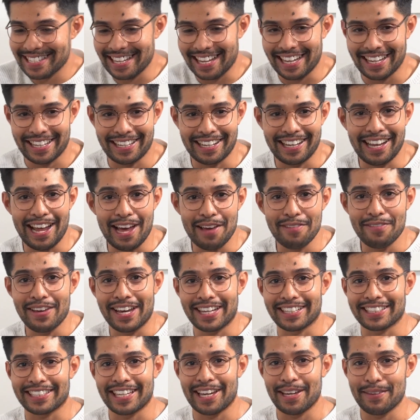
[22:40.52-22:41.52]
like live
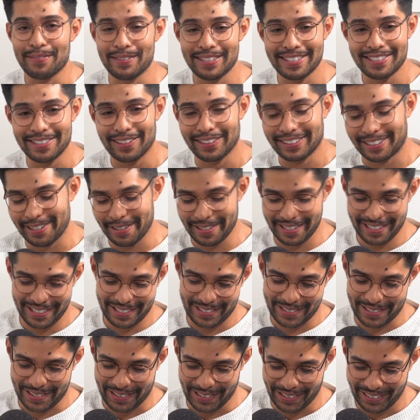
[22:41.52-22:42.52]
act game is not the
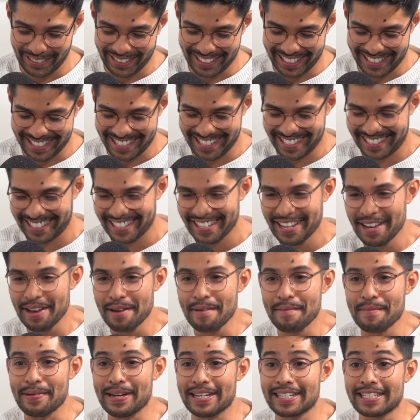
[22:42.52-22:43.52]
strongest
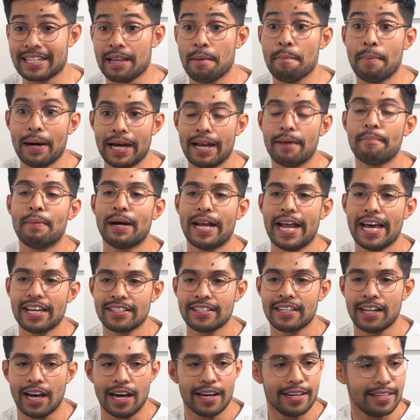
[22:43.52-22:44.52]
personally. But as
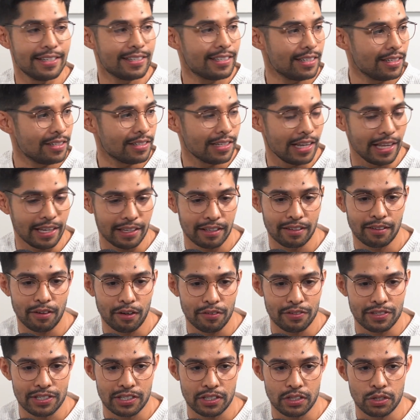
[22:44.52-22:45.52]
an artist, he's like
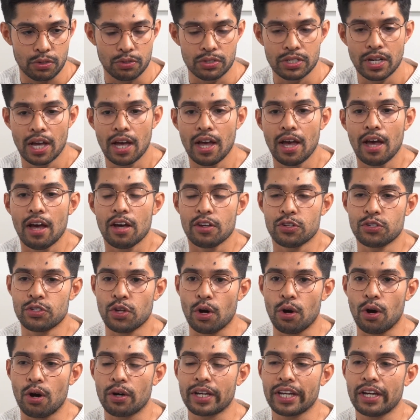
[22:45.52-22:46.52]
obviously huge.
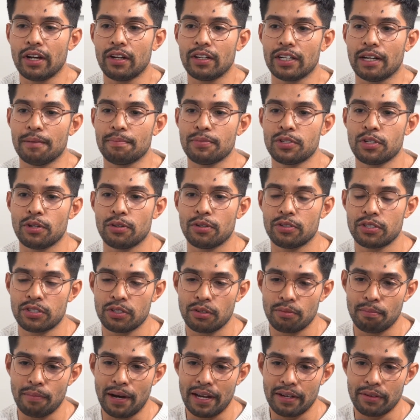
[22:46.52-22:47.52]
So okay, hold up.
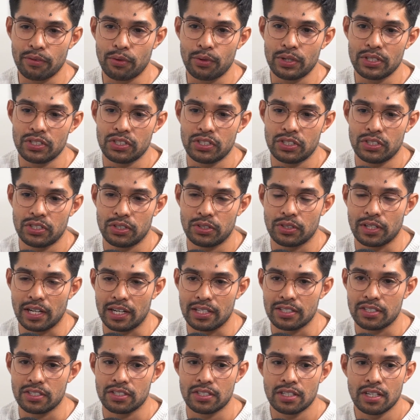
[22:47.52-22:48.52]
So my question to you
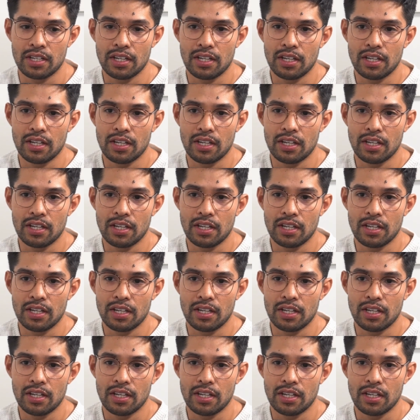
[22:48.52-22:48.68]
guys is,